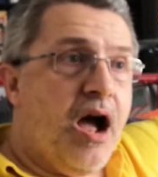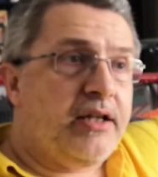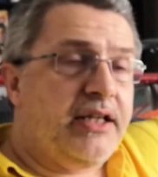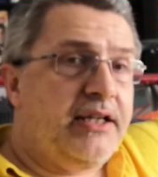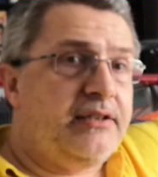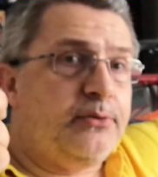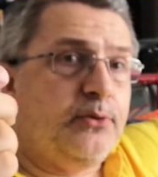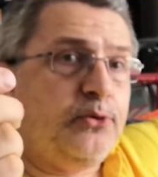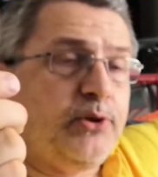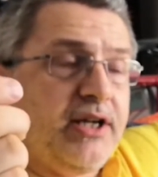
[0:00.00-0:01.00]
I need to
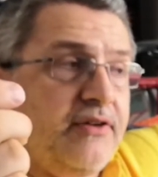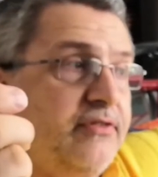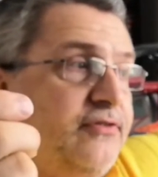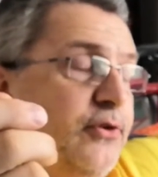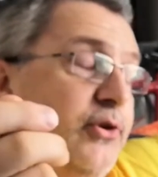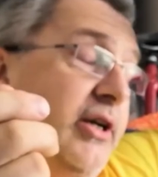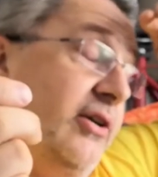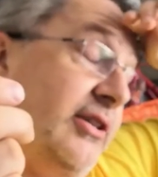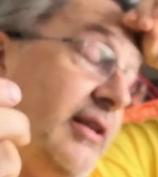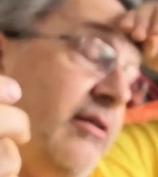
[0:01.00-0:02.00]
order a cover for it
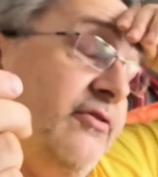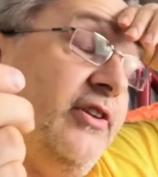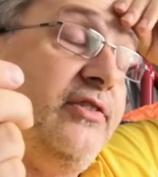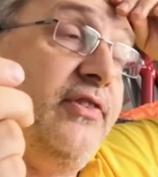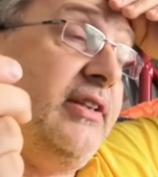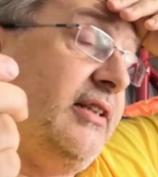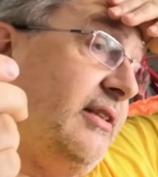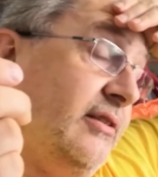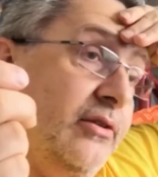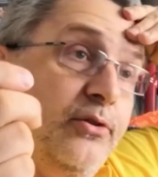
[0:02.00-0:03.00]
because I know the first thing that
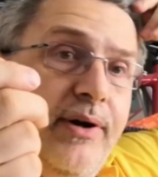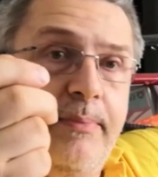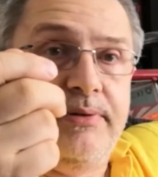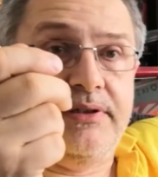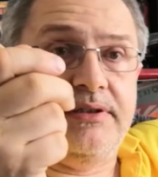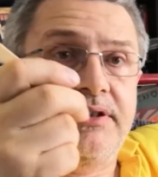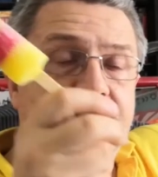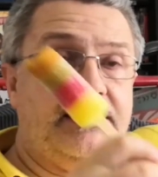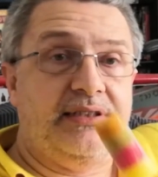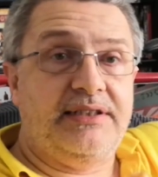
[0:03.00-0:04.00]
will happen
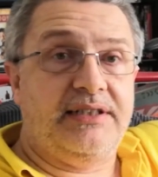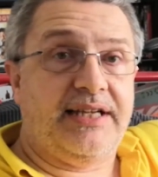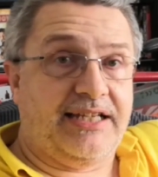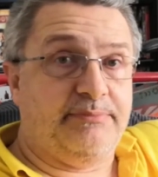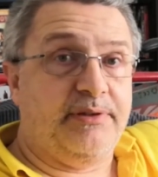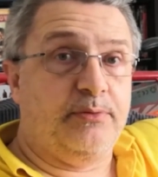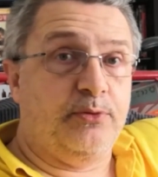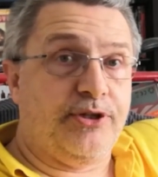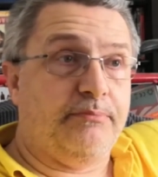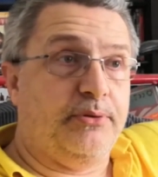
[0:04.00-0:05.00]
is Caterpie will
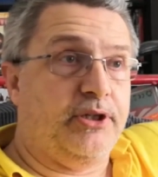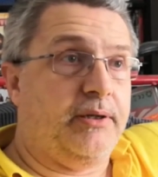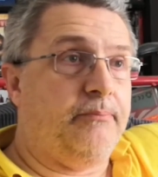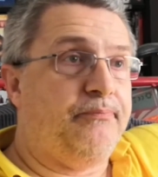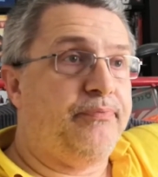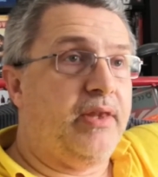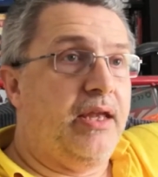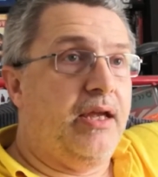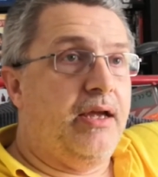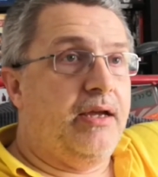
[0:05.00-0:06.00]
jump on it.
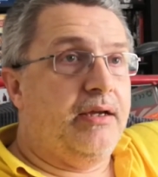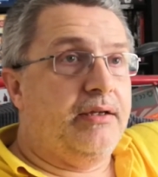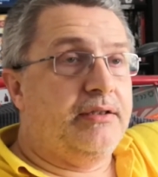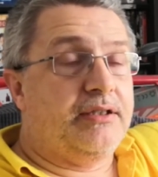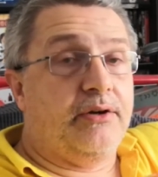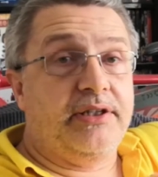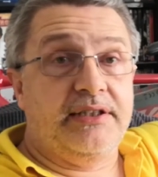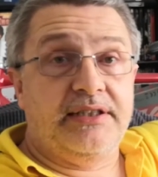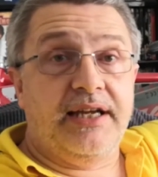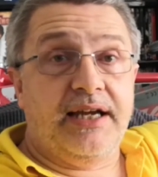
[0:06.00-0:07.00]
So I
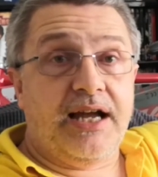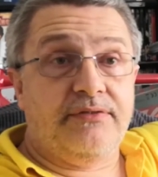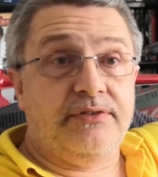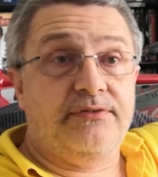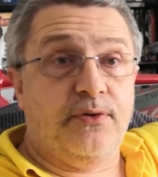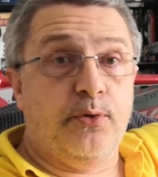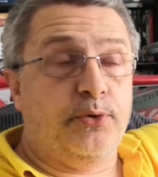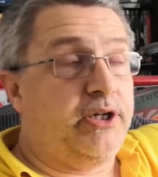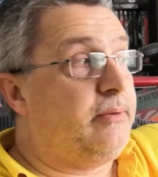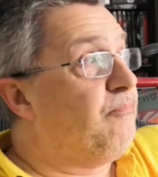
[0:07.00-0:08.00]
need to get a cover
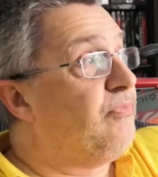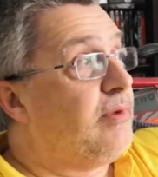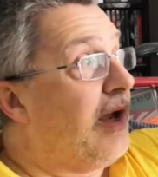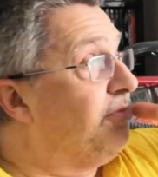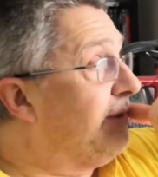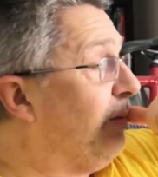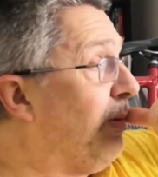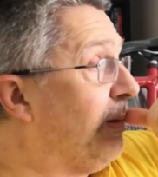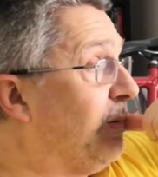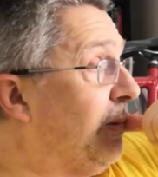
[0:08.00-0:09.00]
for it. I've seen
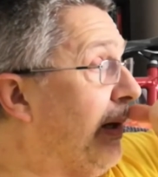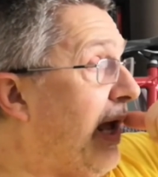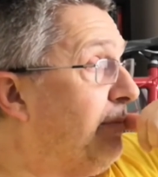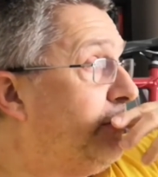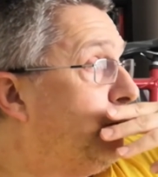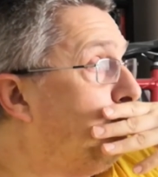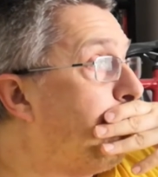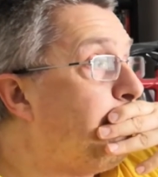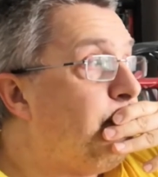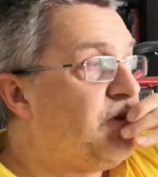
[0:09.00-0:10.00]
one on Amazon.
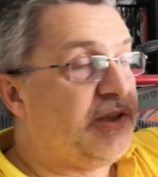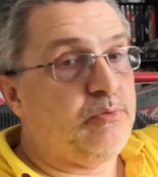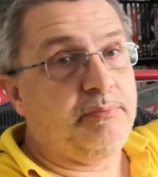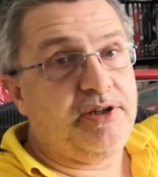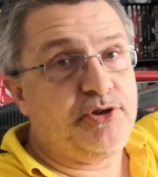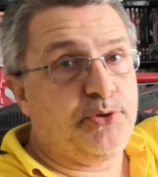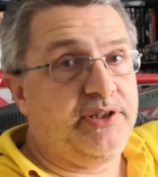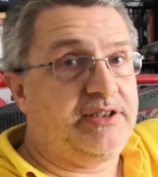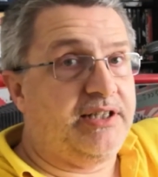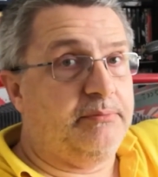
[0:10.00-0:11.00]
Just want to make sure
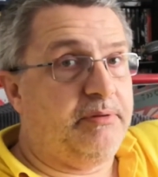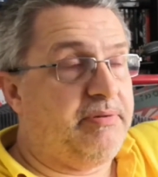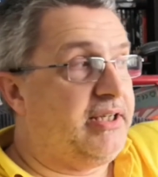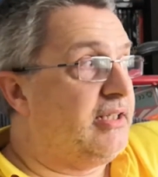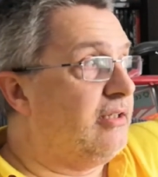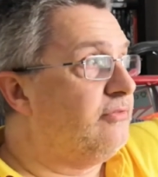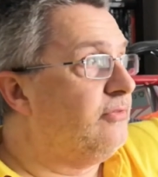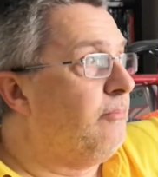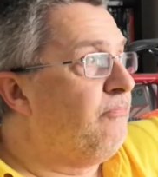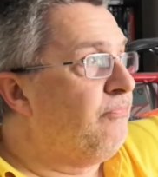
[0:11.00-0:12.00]
it's going to be big enough.
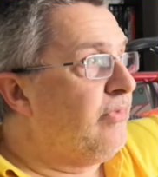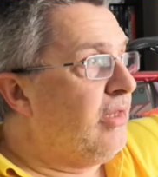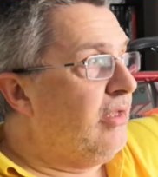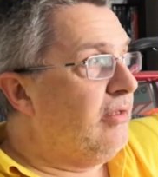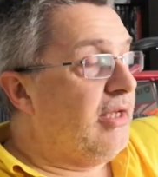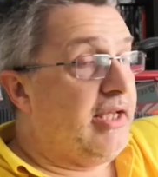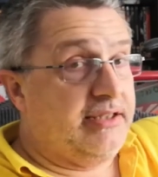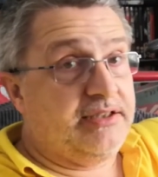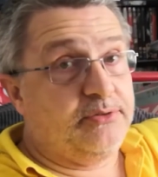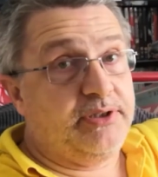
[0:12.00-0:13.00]

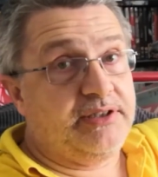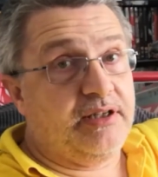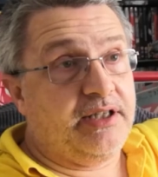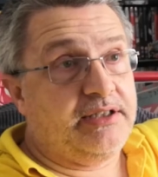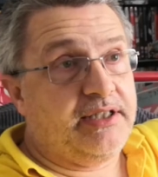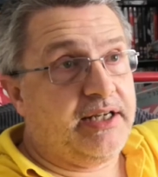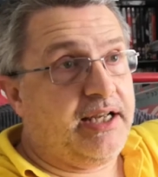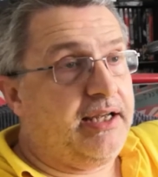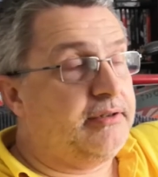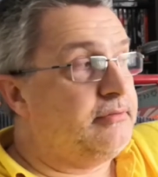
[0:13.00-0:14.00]
Hence the reason I need to get it
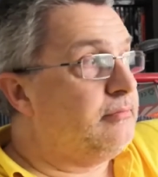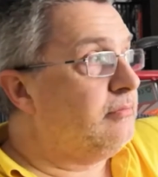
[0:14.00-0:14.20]
out.